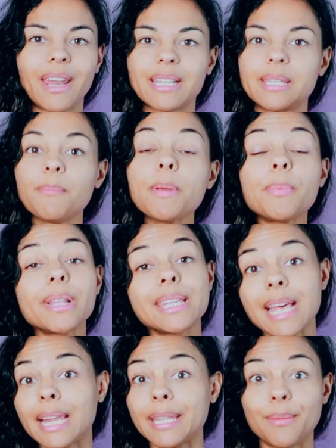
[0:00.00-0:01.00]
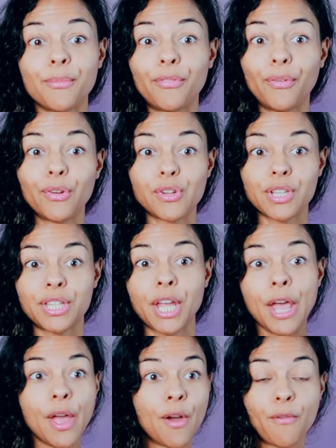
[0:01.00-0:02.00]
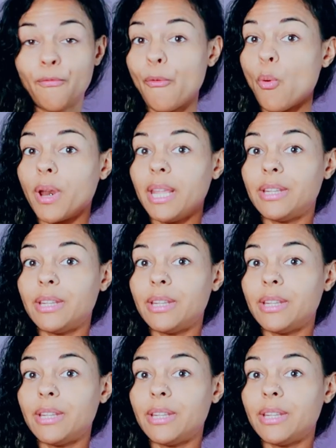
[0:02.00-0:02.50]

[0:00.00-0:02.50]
Like some people are selling them for just forty